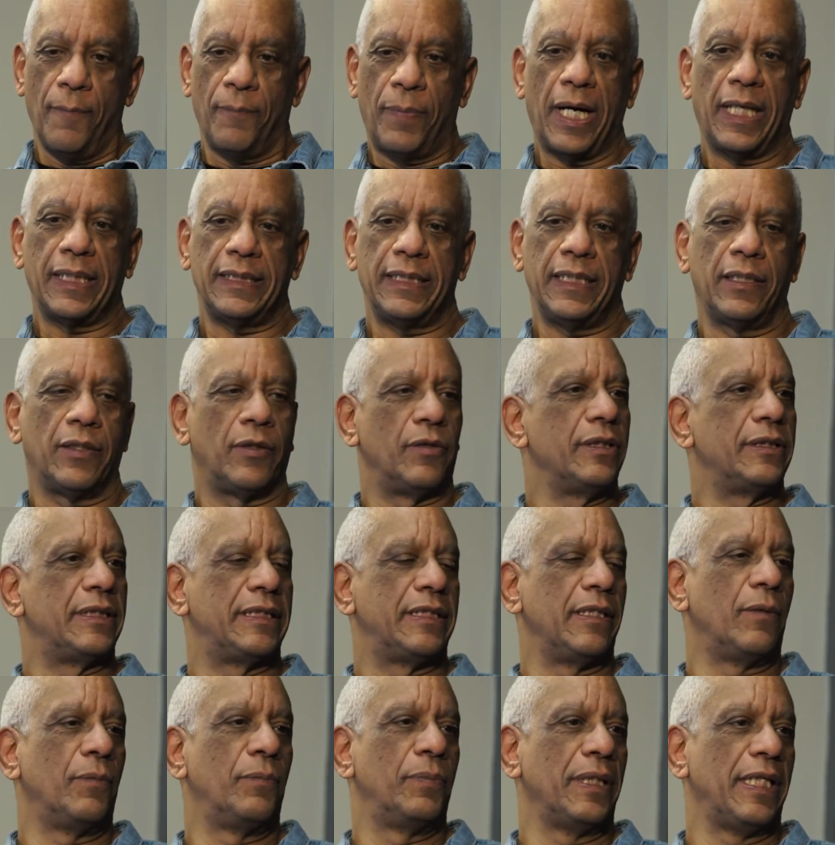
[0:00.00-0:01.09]
But, you know, it
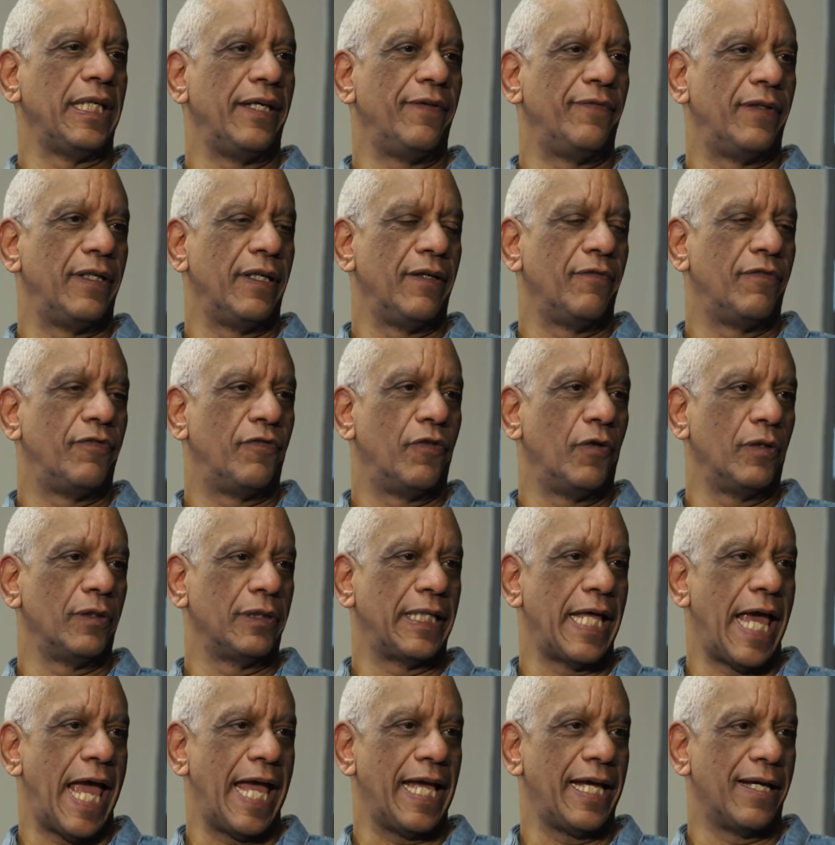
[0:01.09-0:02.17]
still believed in full
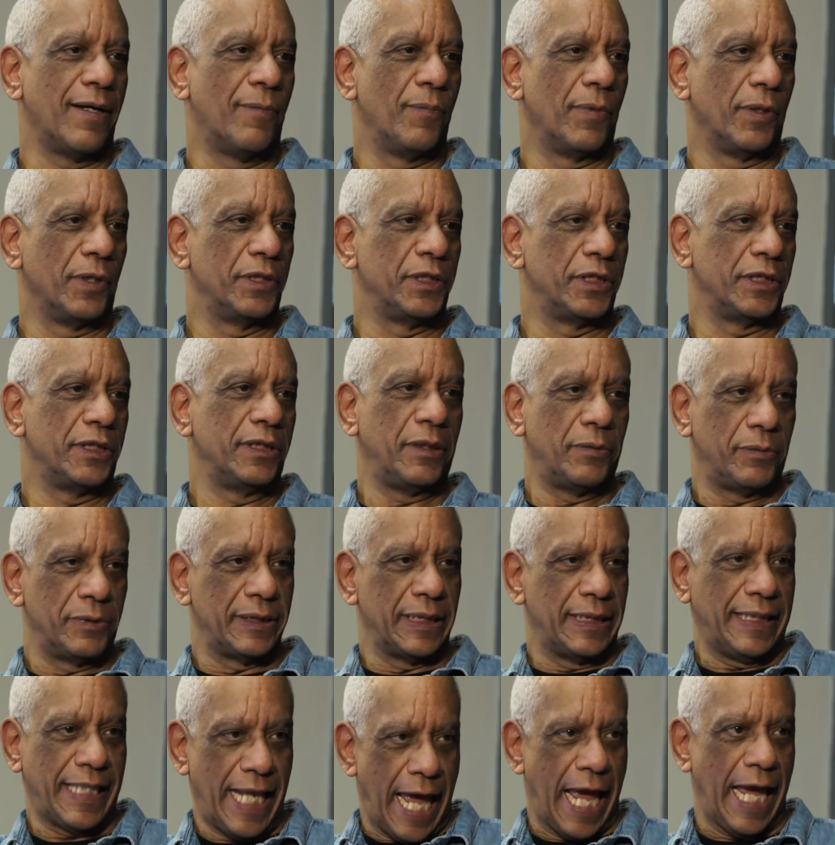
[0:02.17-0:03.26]
tank immersion. There was
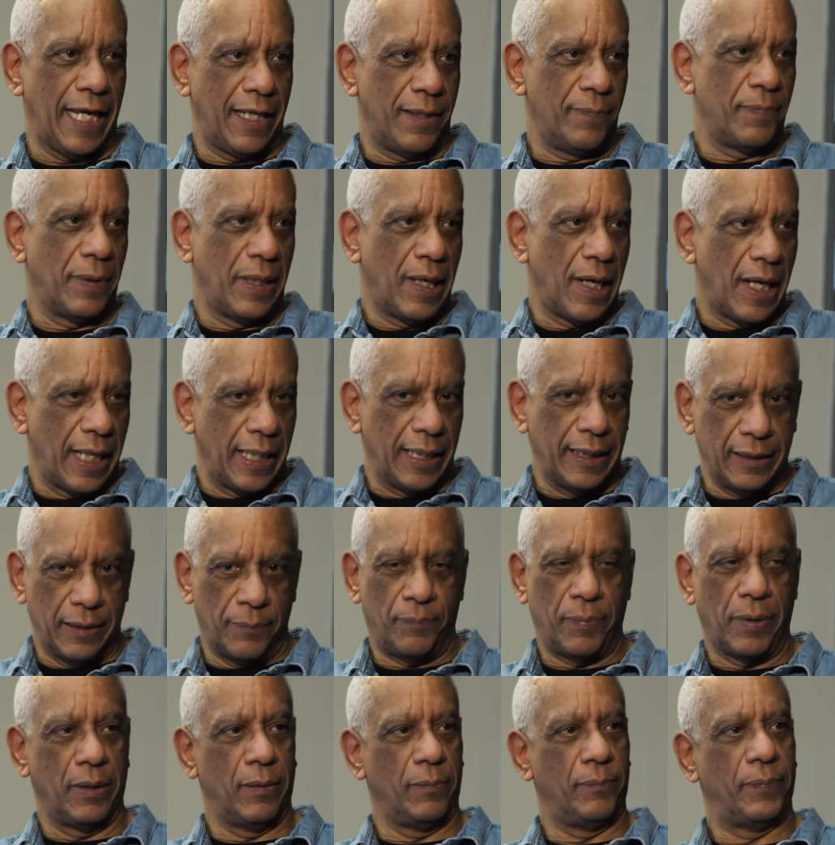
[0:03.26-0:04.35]
a tank behind the
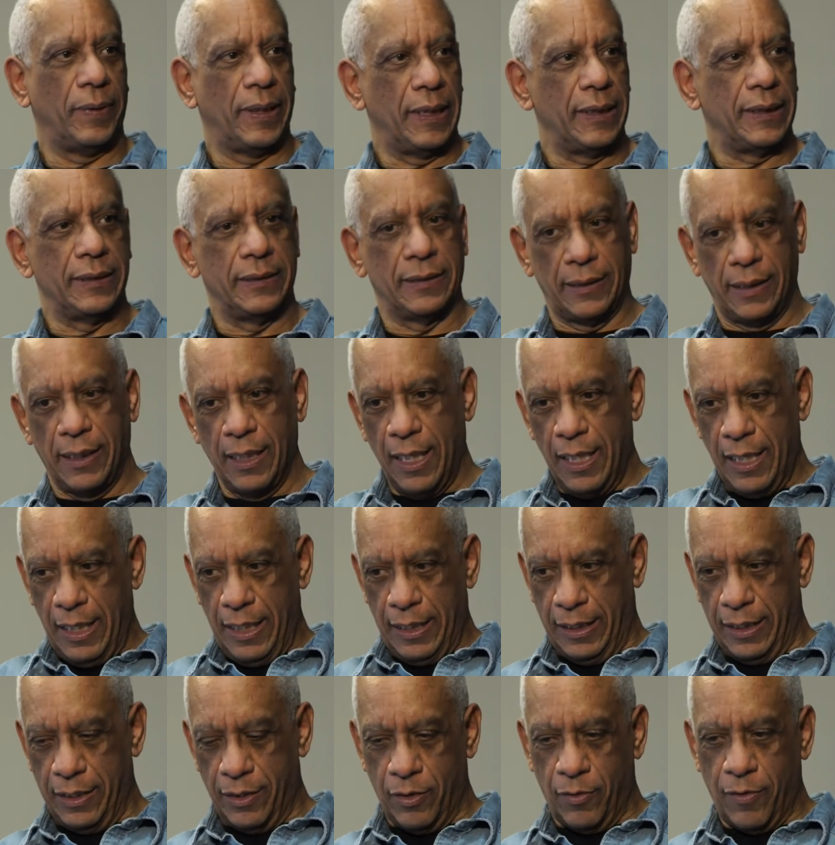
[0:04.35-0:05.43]
pulpit, and, mm
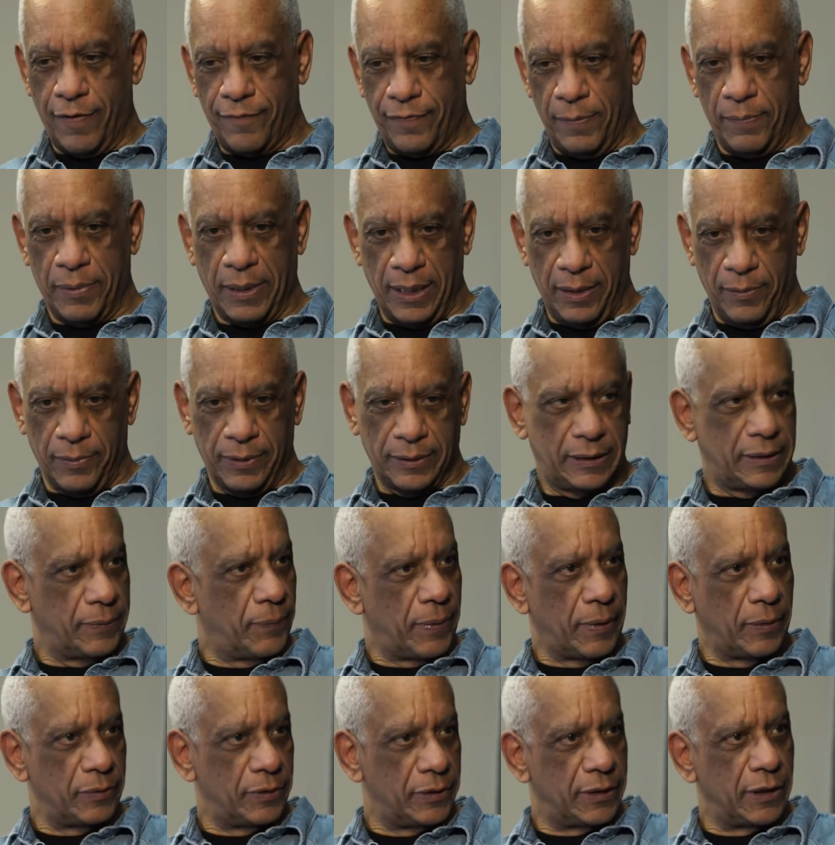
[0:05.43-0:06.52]
-hmm. you know, everybody was
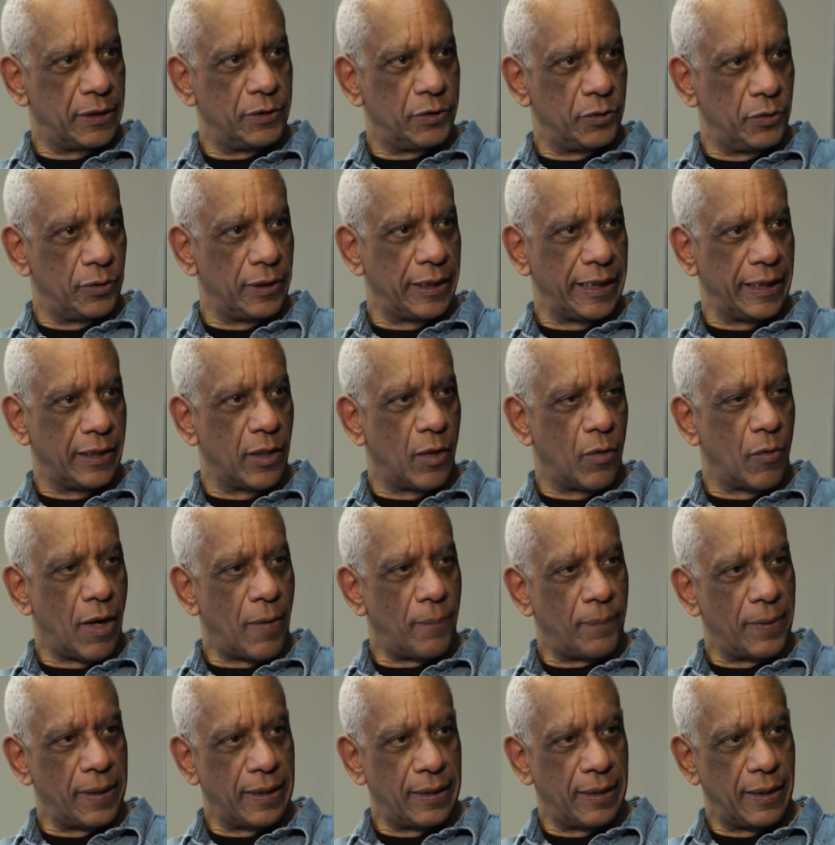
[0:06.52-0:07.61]
supposed to duly go
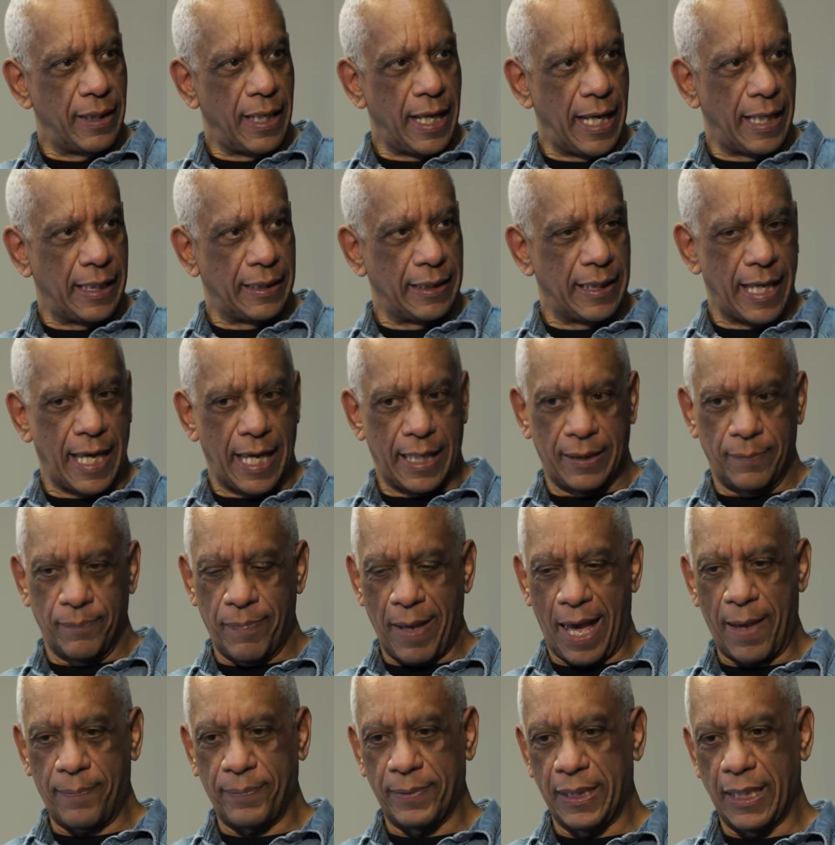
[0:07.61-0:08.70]
up and, and get
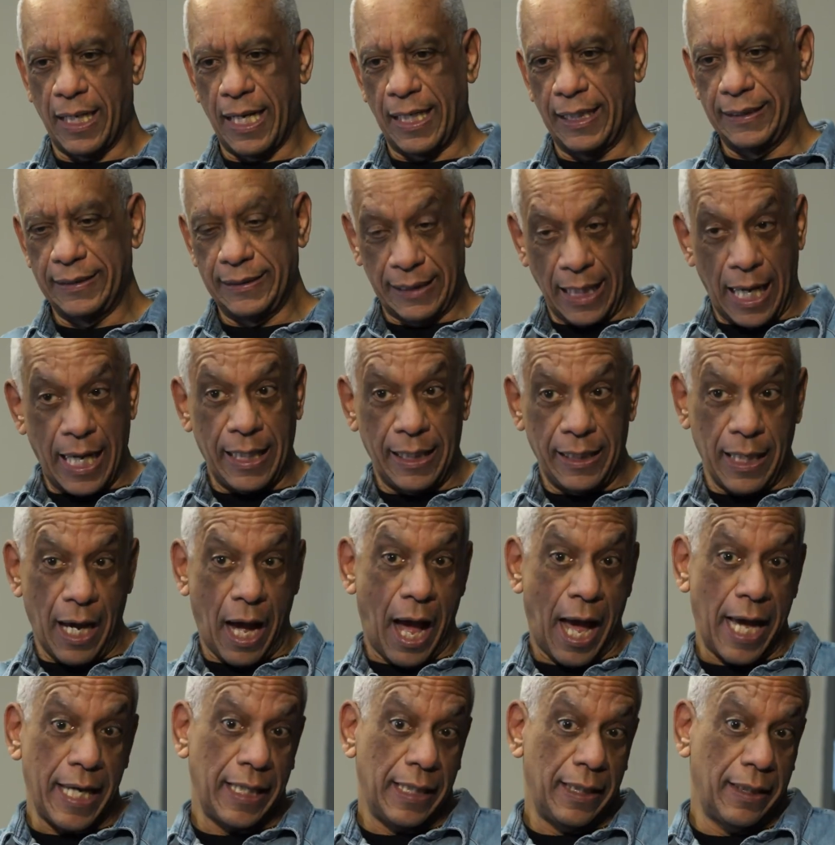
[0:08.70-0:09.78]
baptized. I,
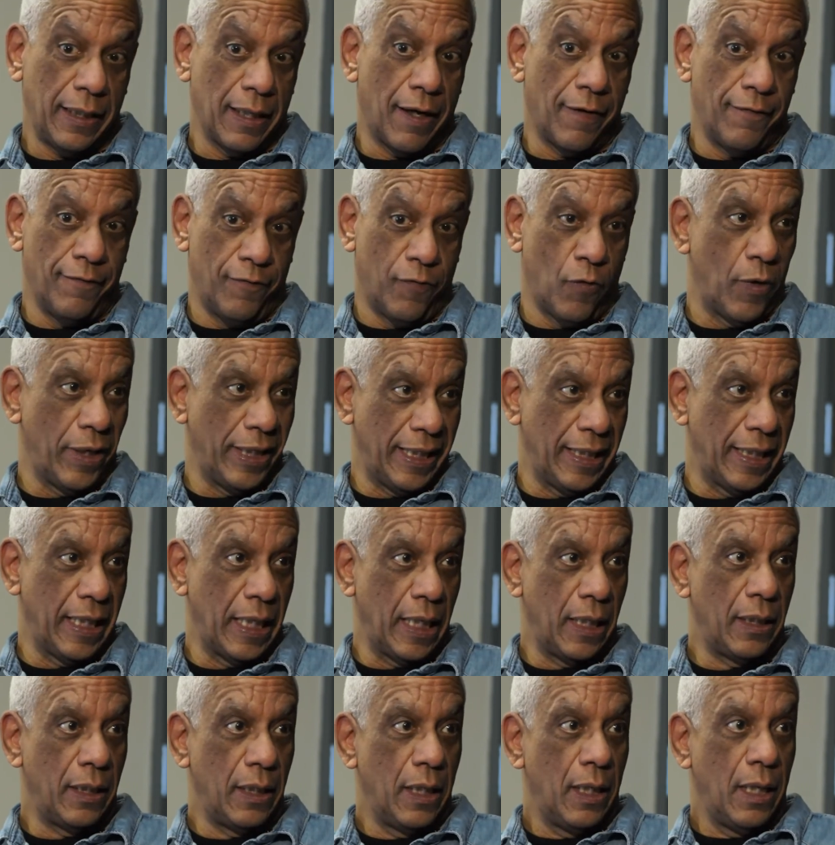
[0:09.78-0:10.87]
I avoided
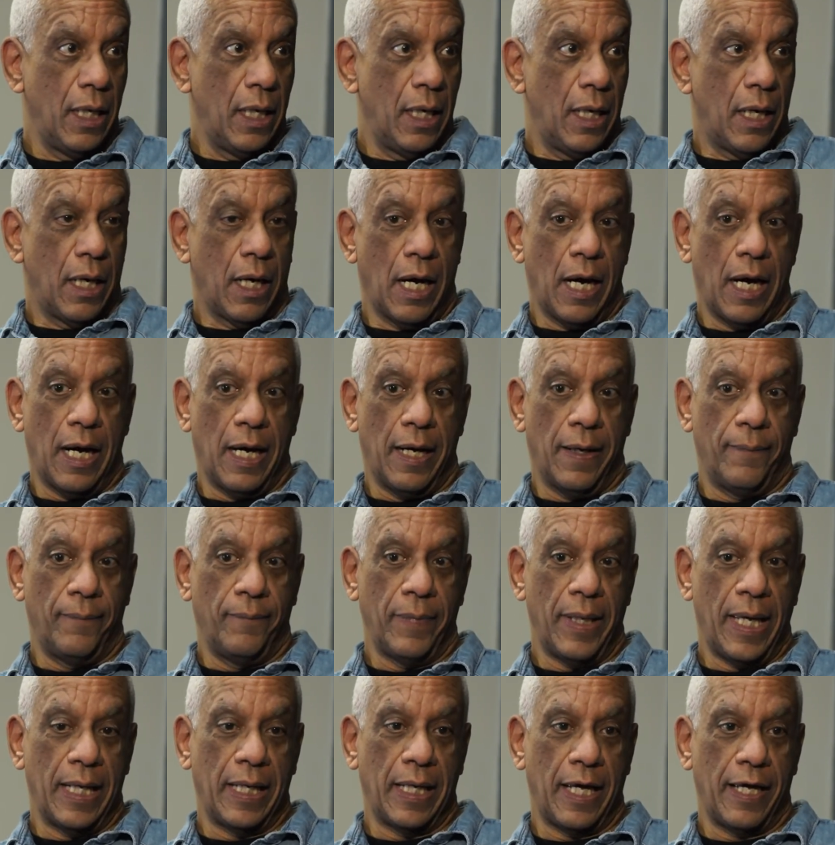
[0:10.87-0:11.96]
it, um, mm
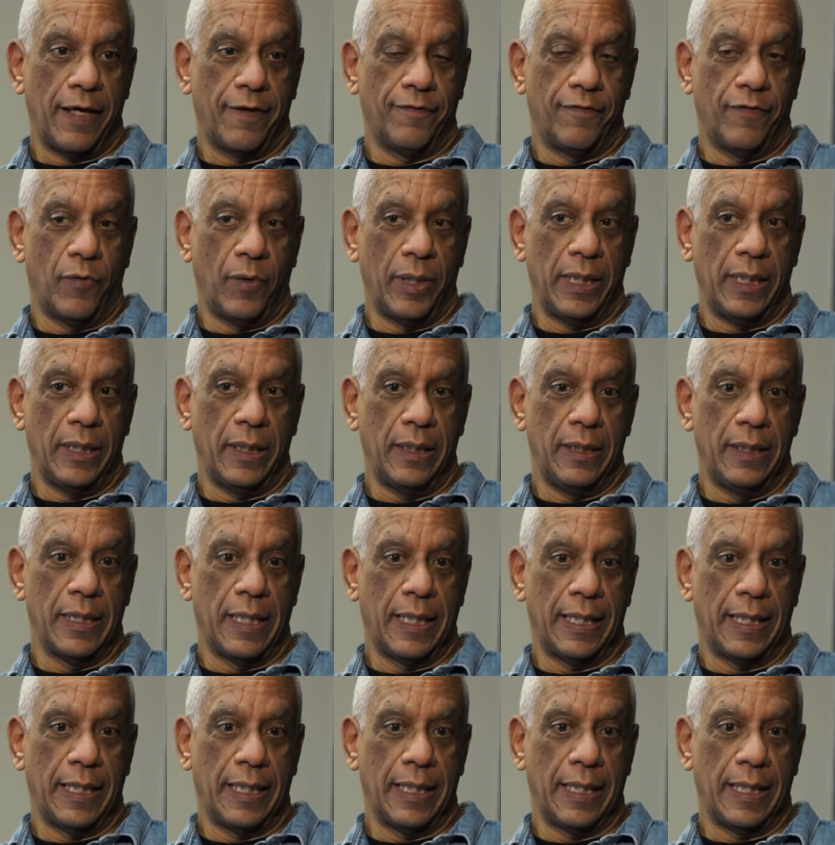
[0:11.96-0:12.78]
-hmm. and I avoided